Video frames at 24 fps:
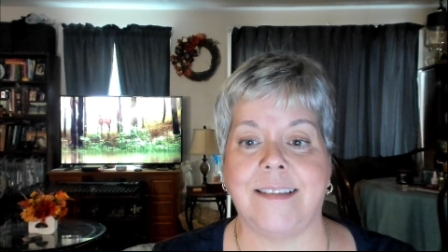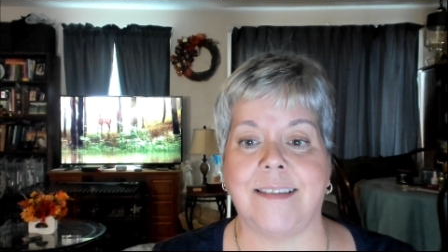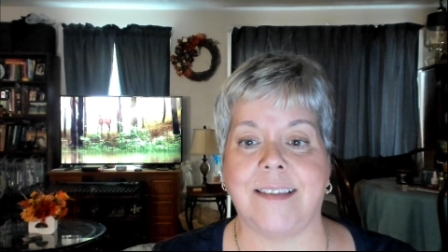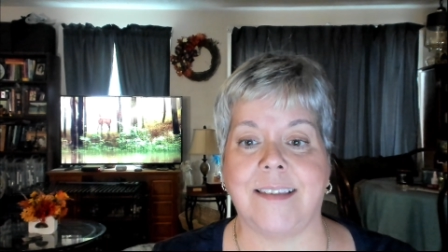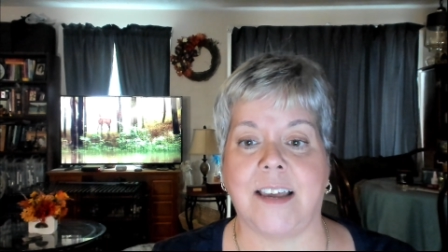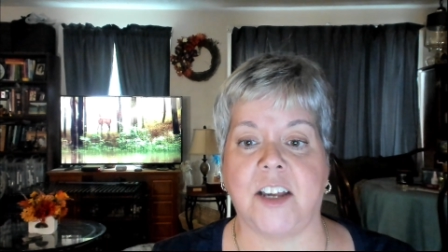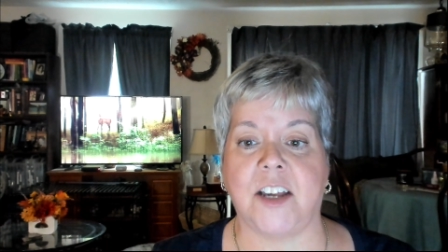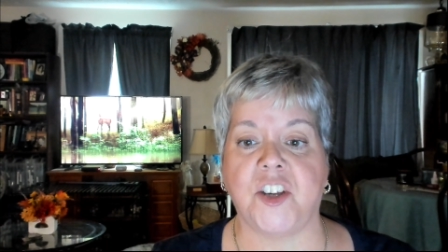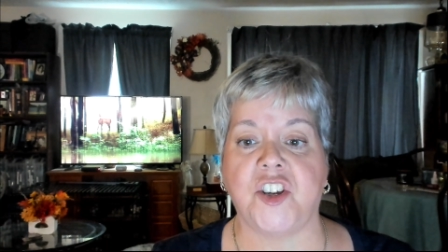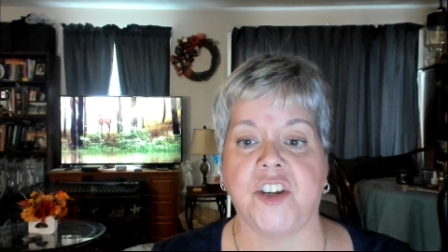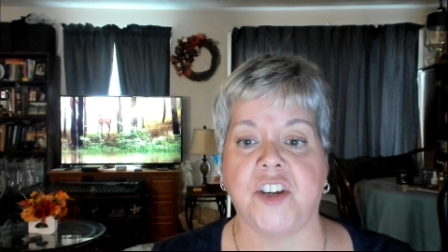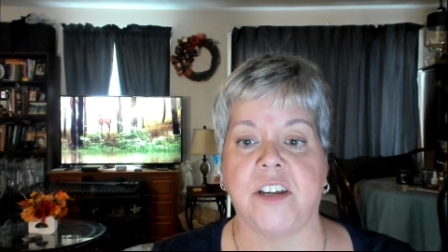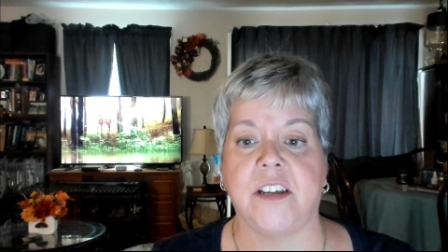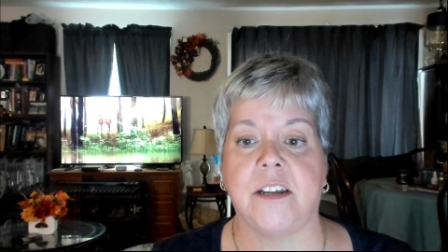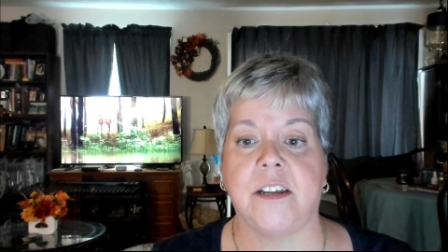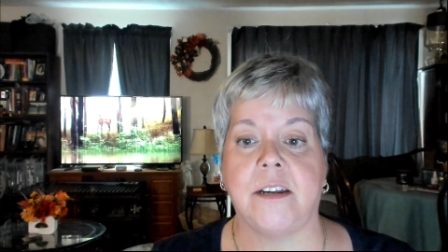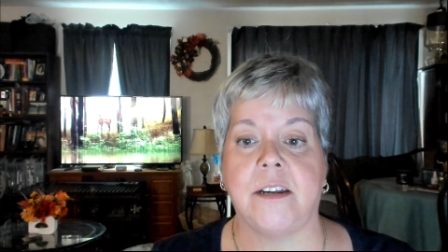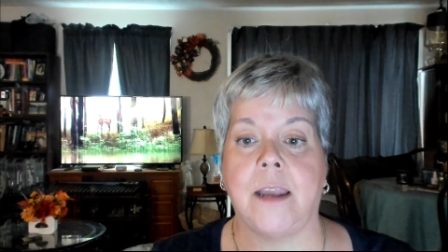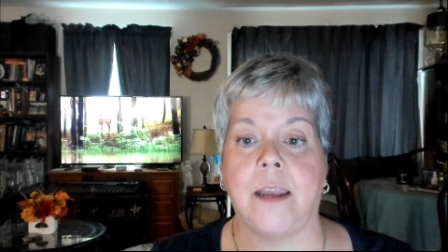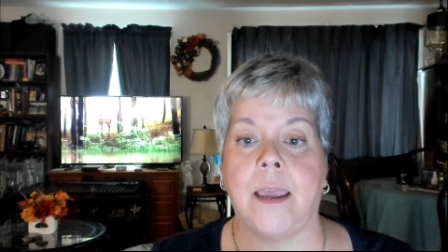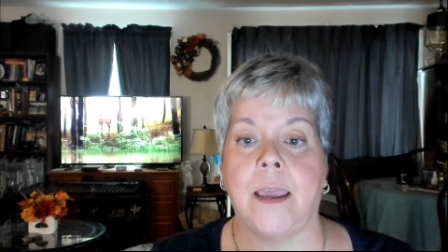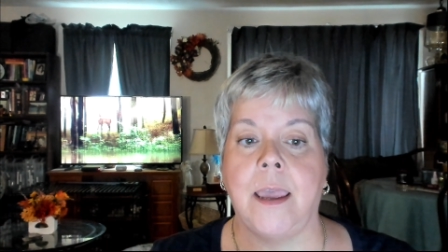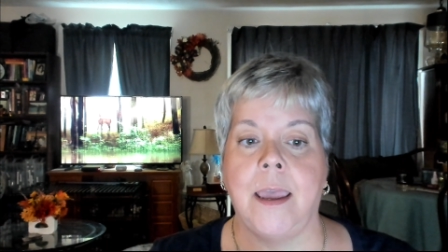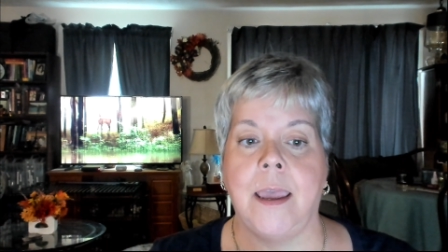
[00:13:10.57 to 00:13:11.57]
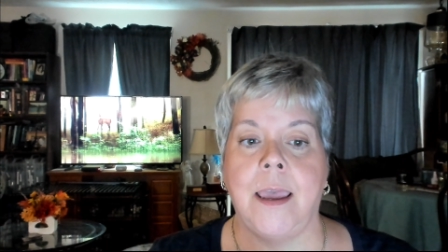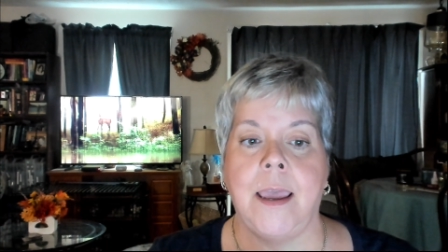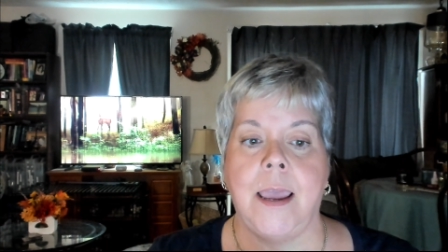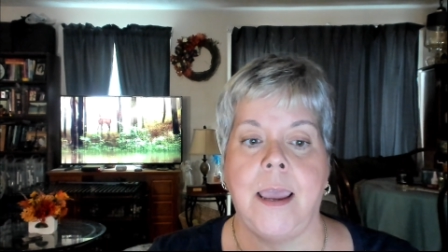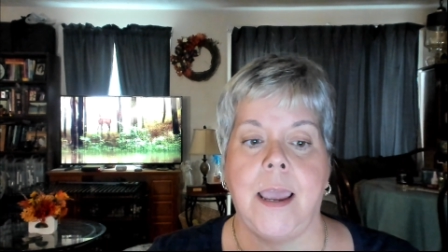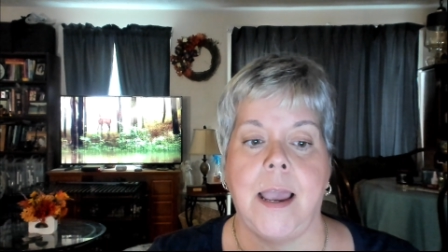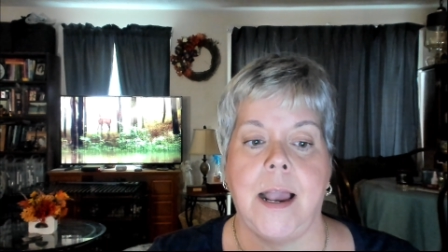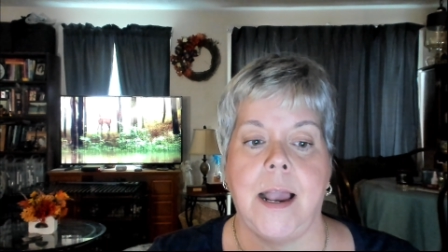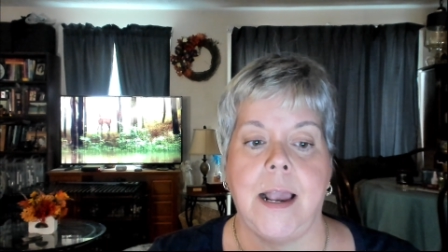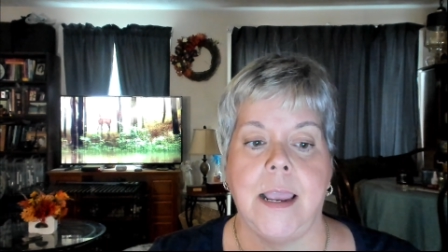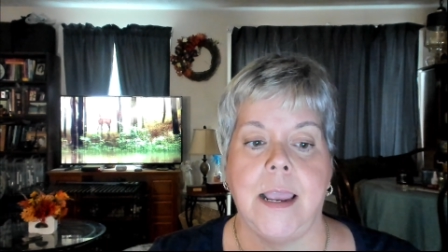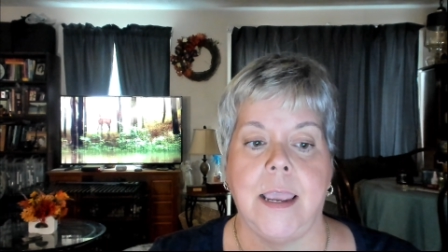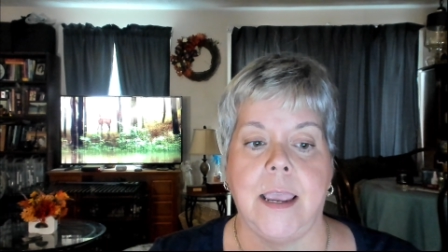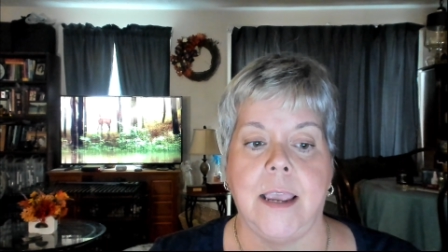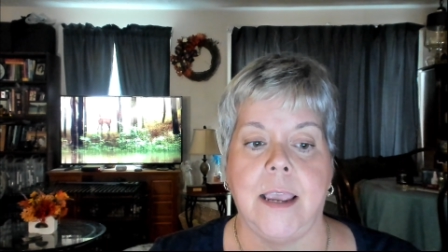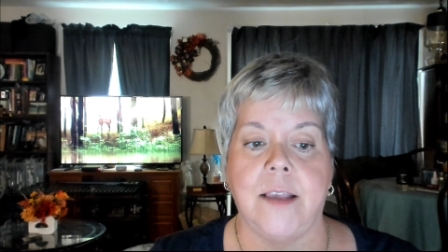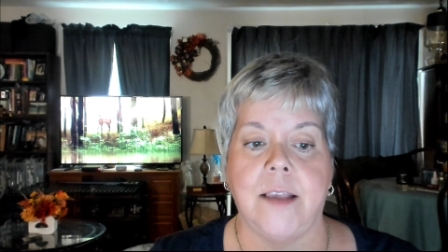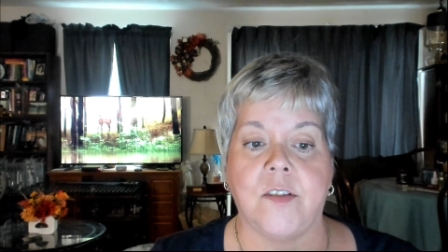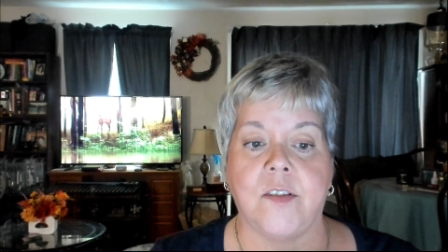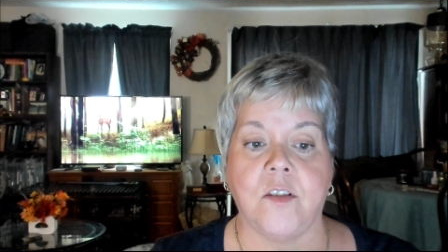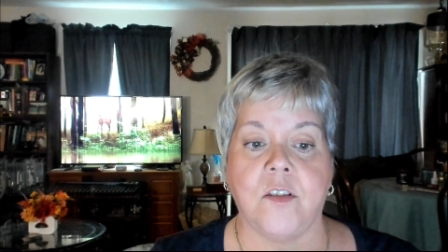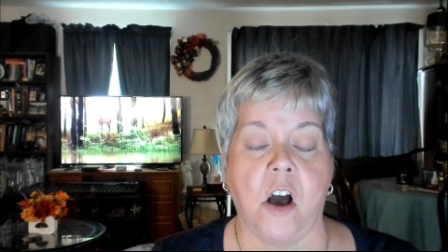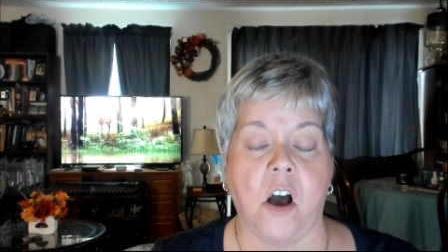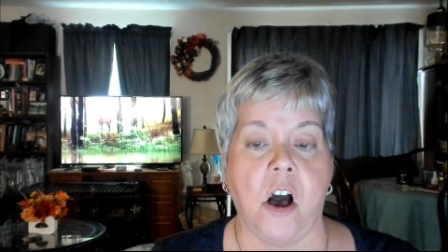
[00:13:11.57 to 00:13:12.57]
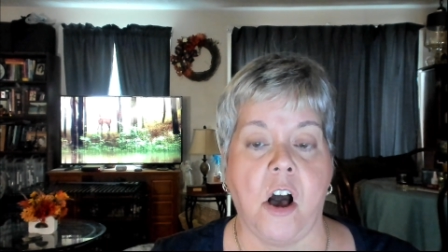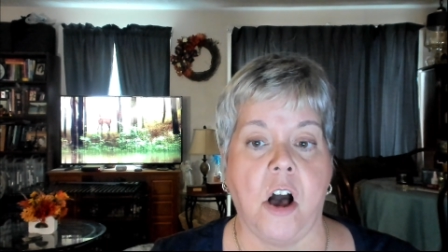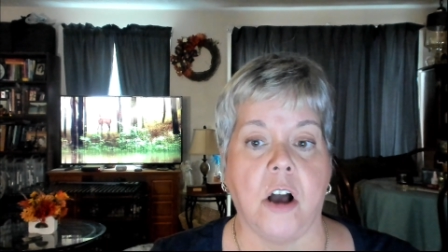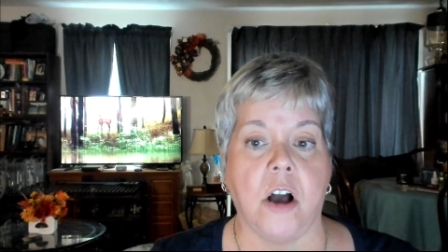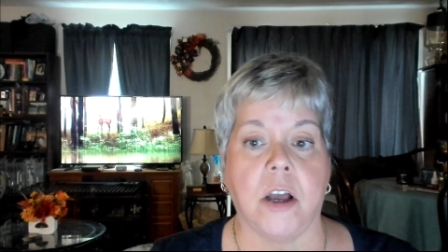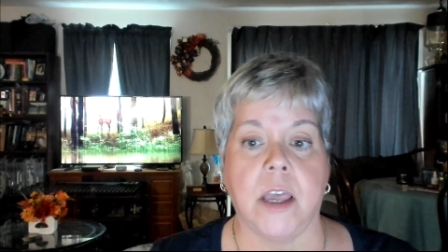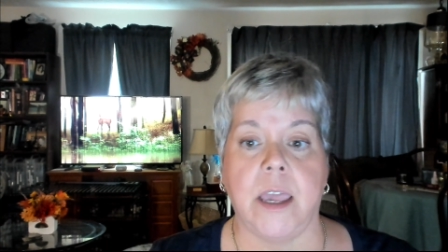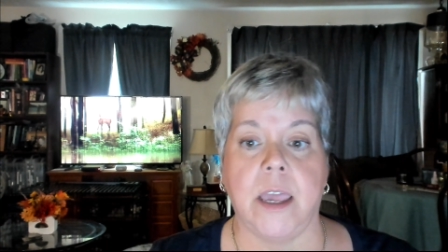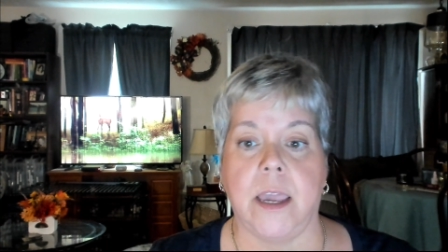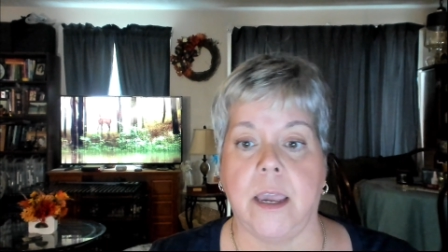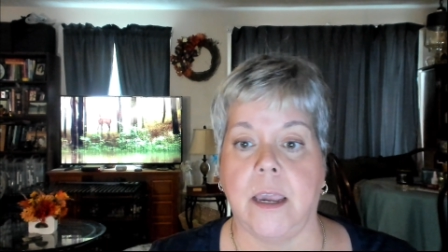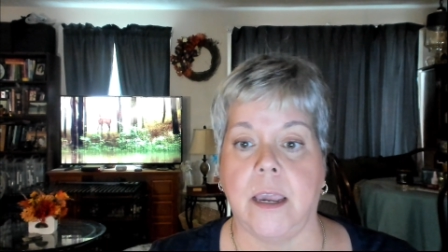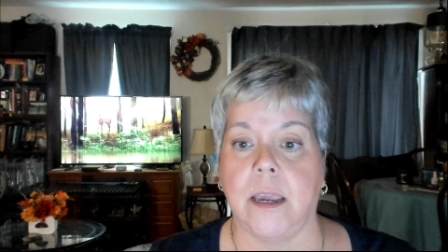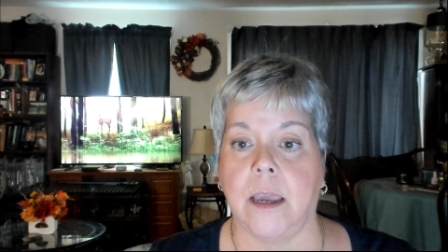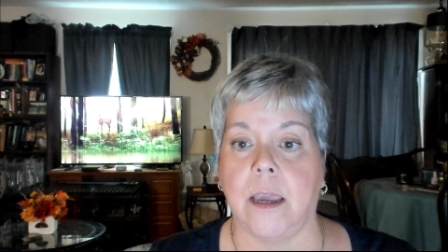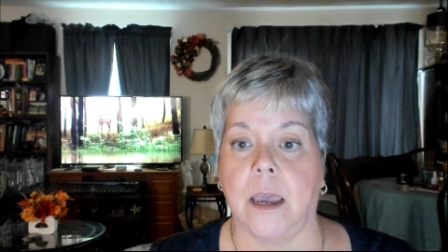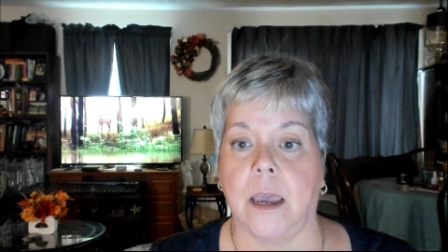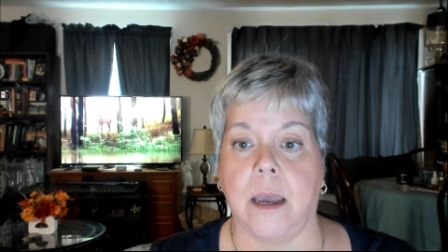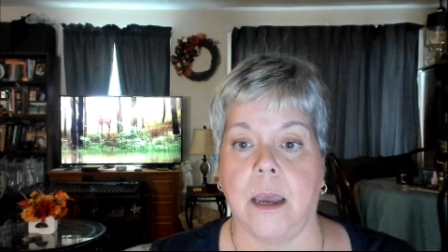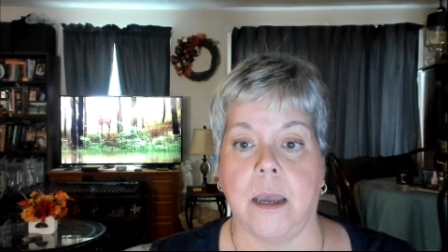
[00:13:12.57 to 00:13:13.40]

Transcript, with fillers: session is talking